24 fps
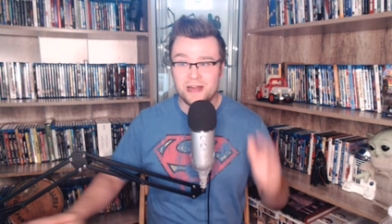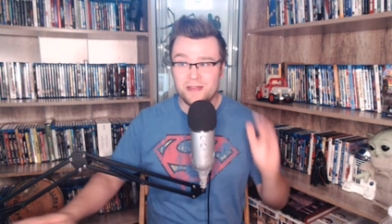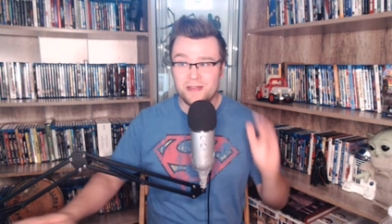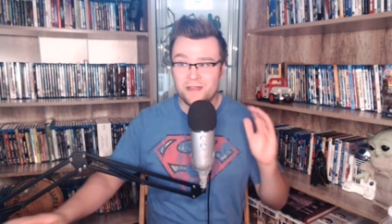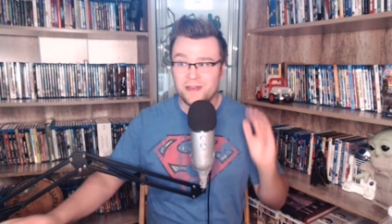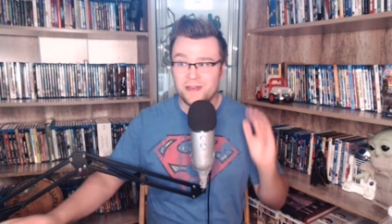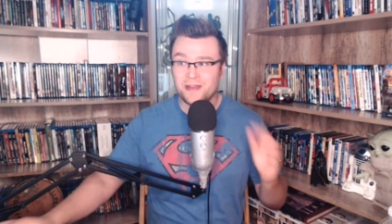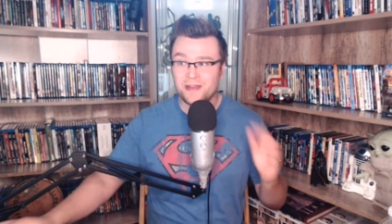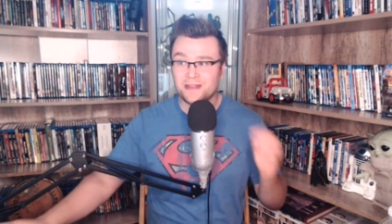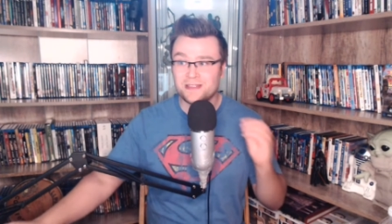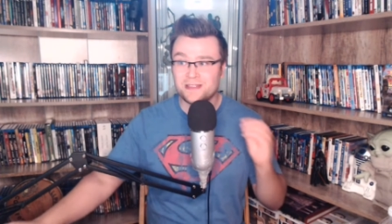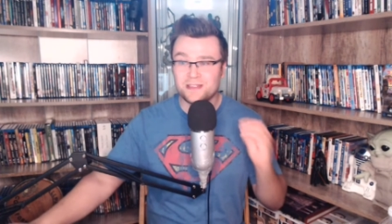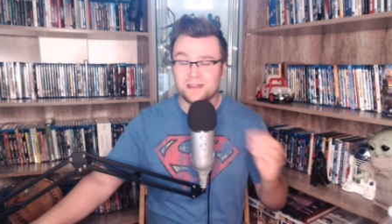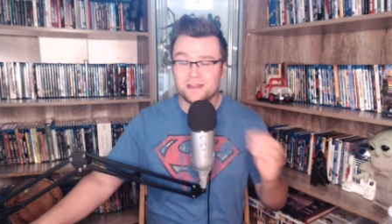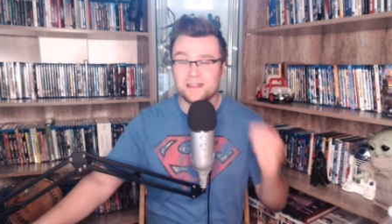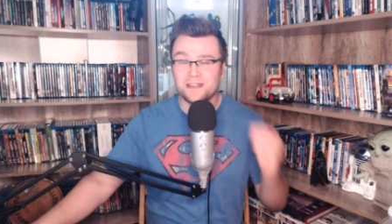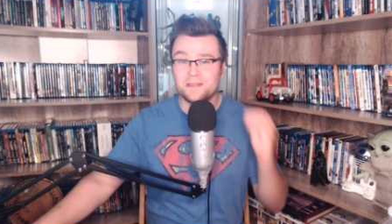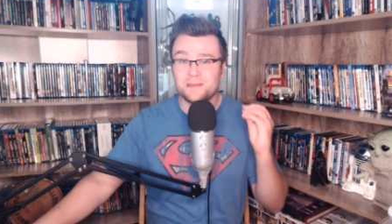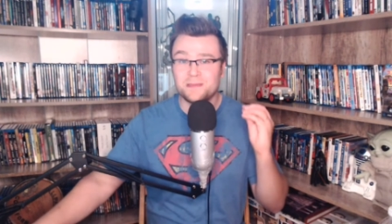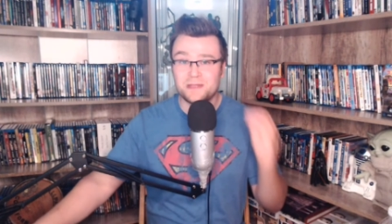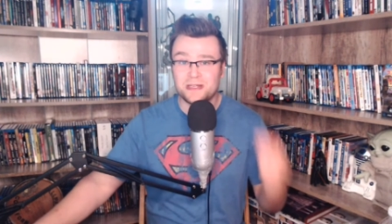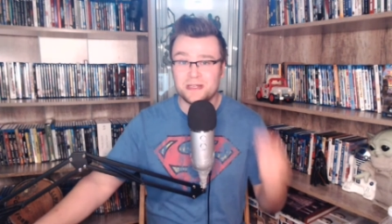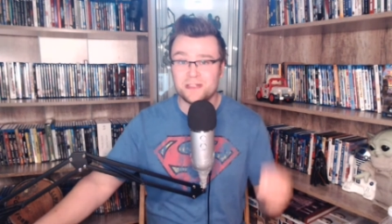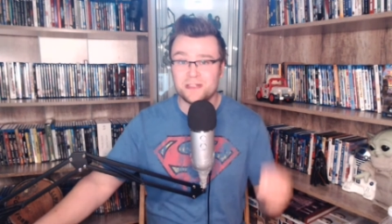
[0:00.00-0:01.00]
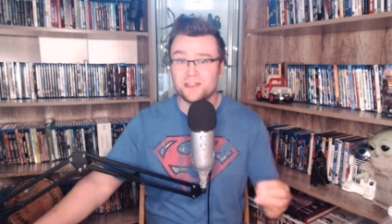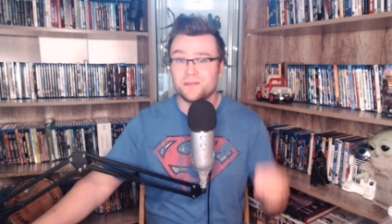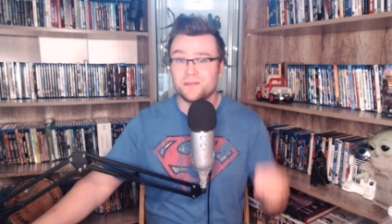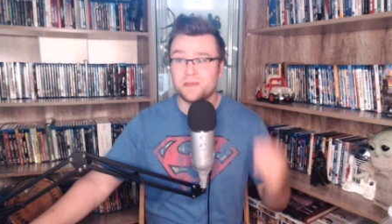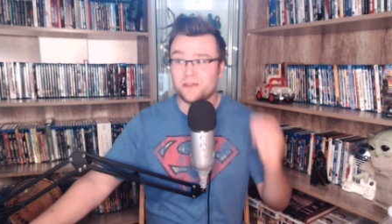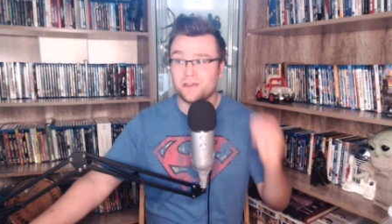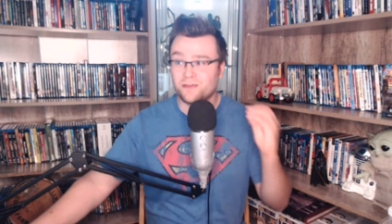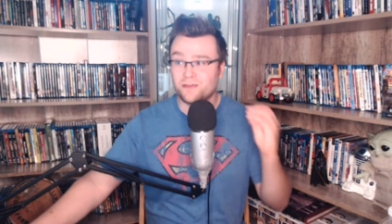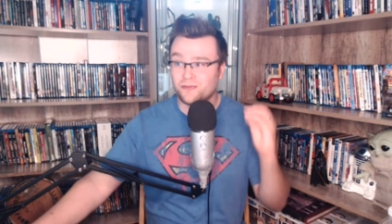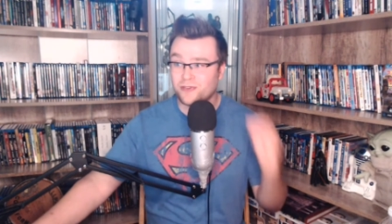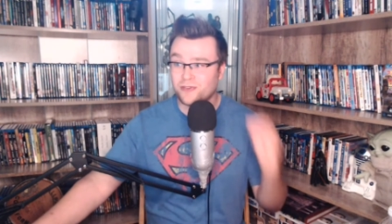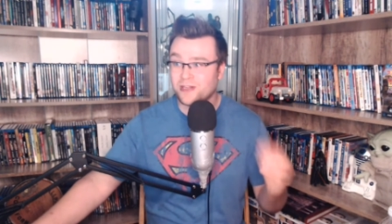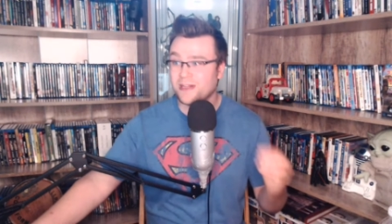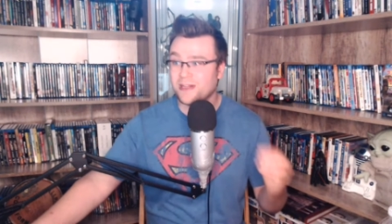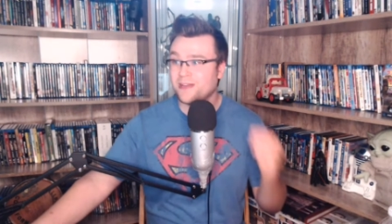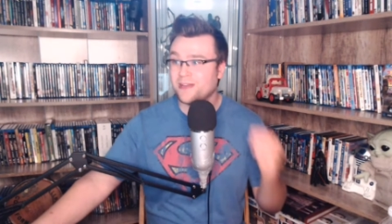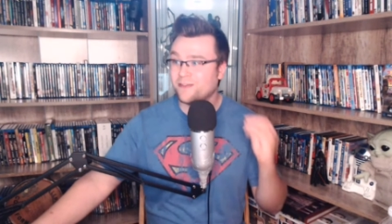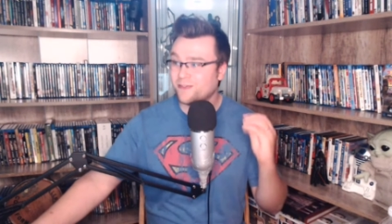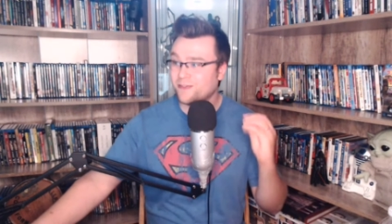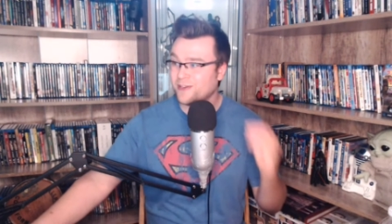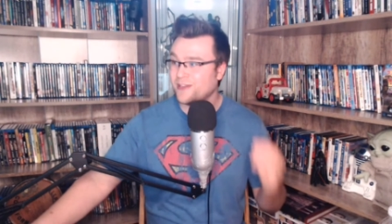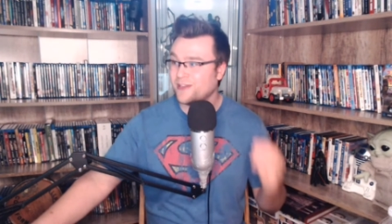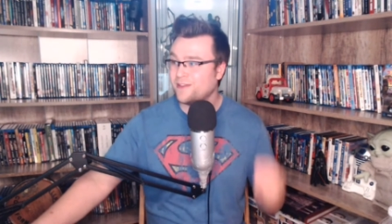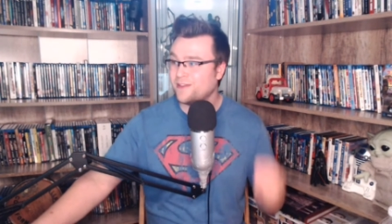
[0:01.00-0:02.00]
I think it still has the potential to be a
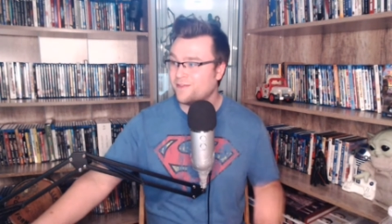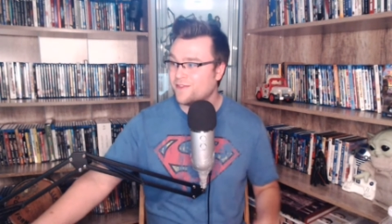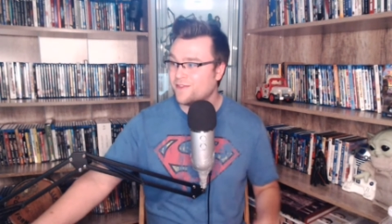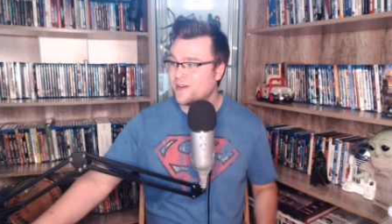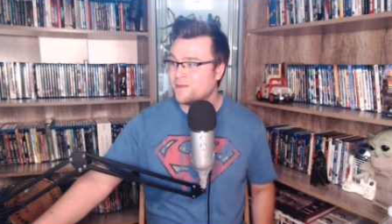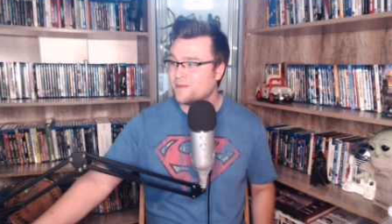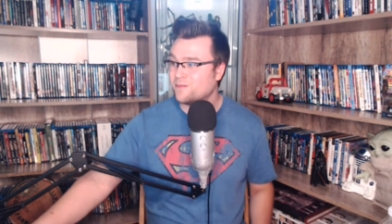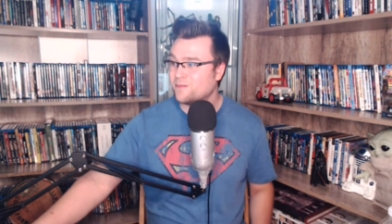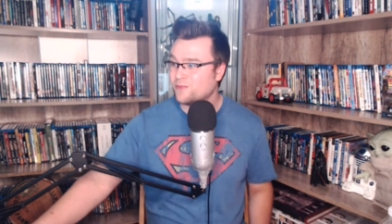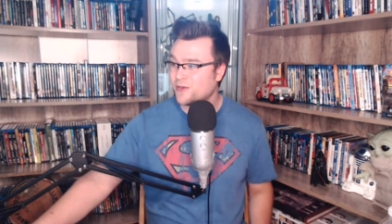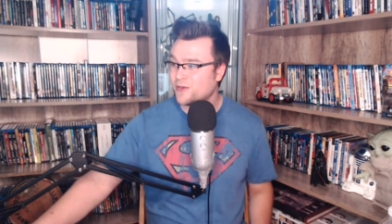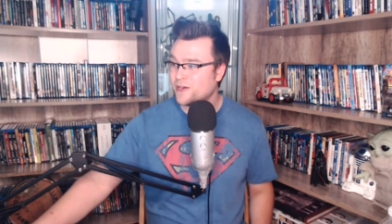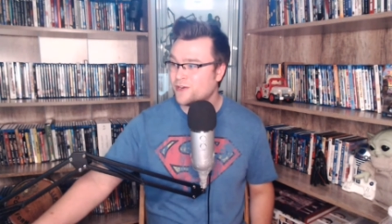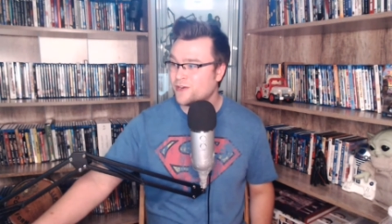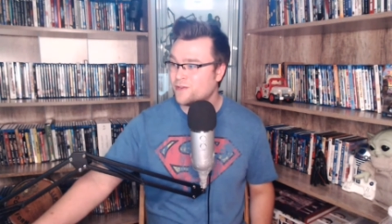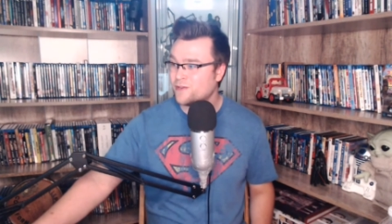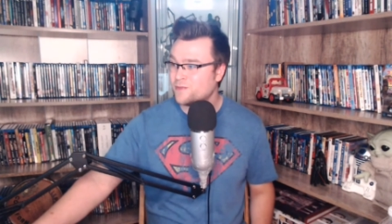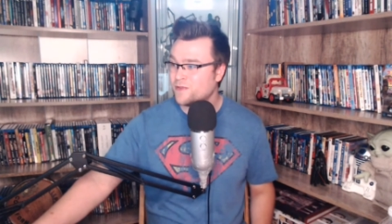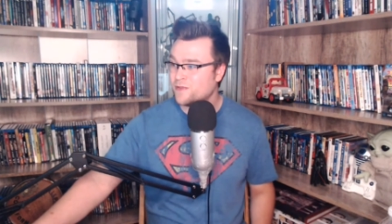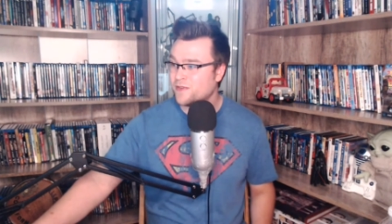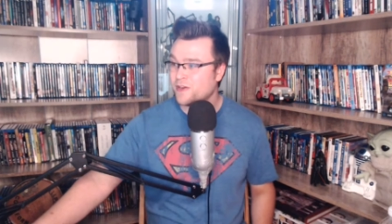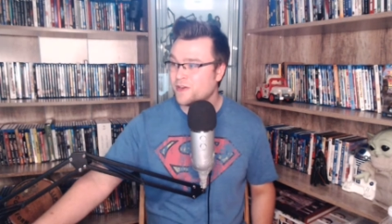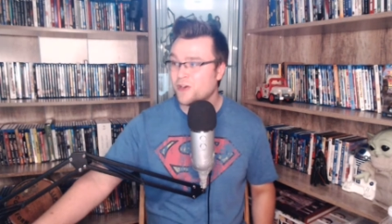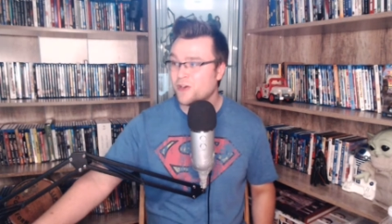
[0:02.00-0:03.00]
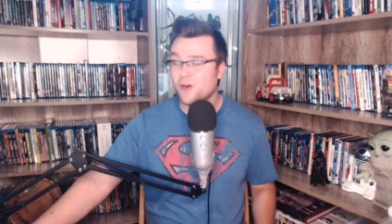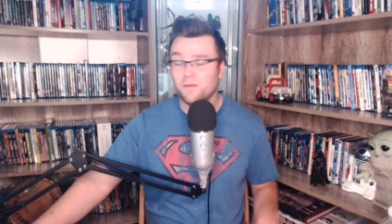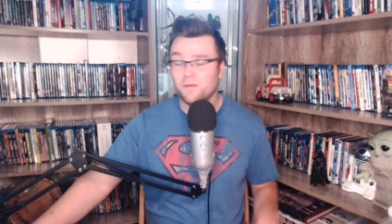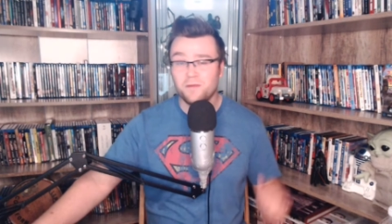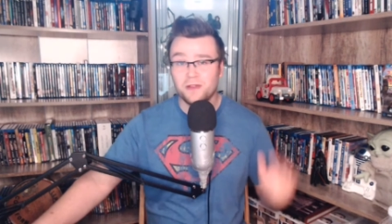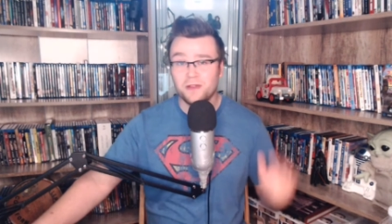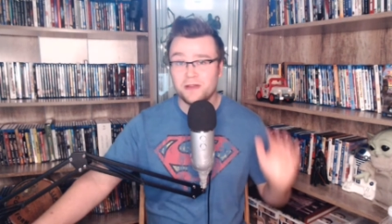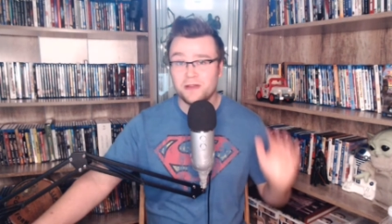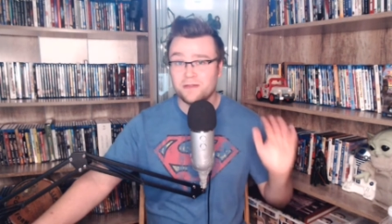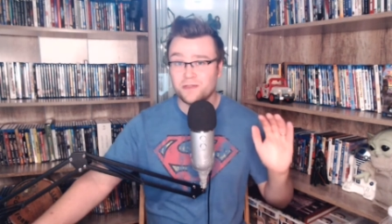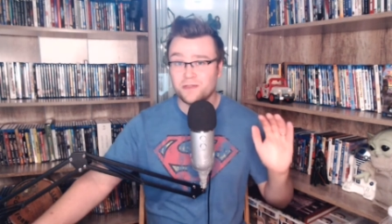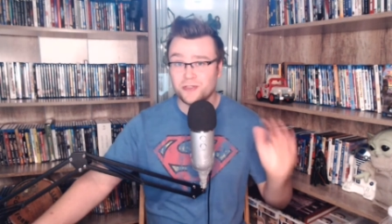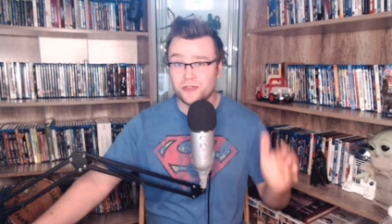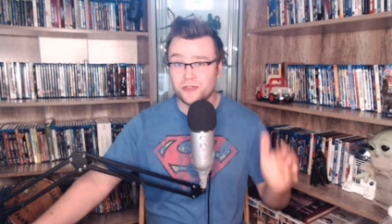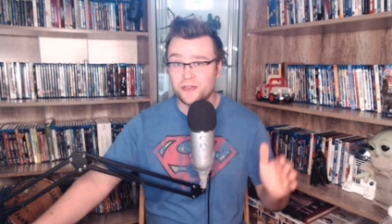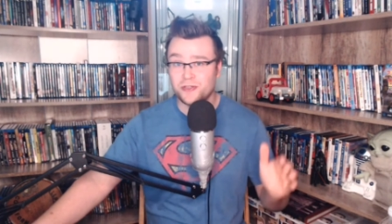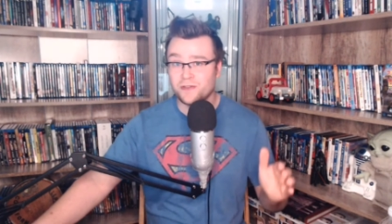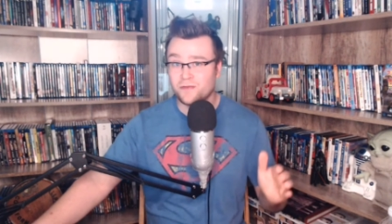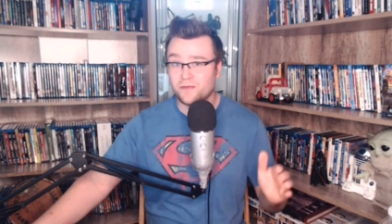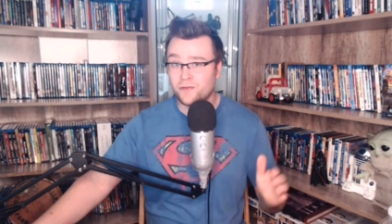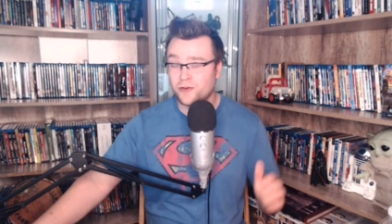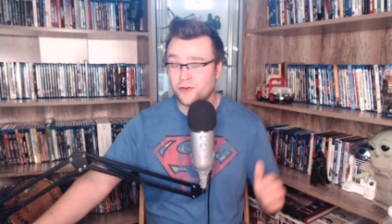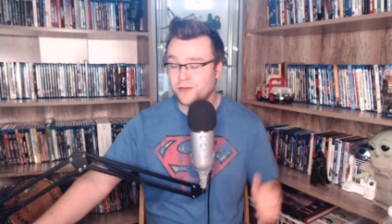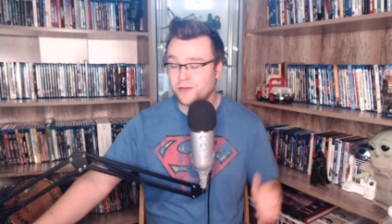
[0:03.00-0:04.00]
really really fun Predator movie, and hopefully a return
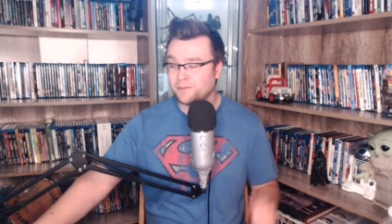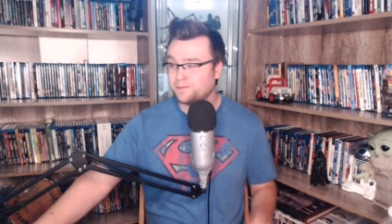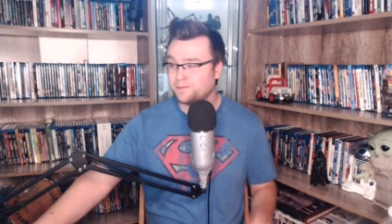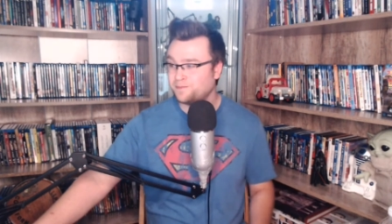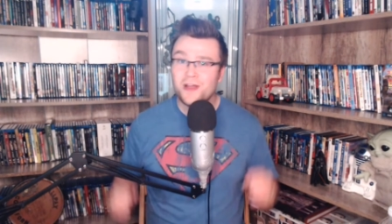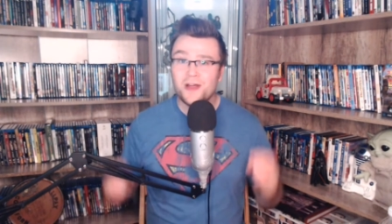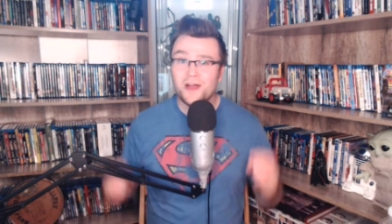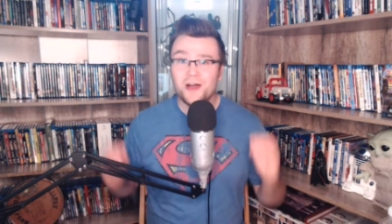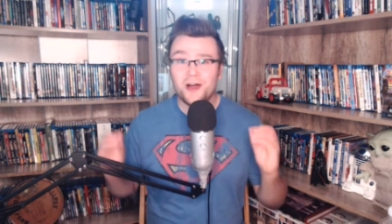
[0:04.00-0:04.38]
to form.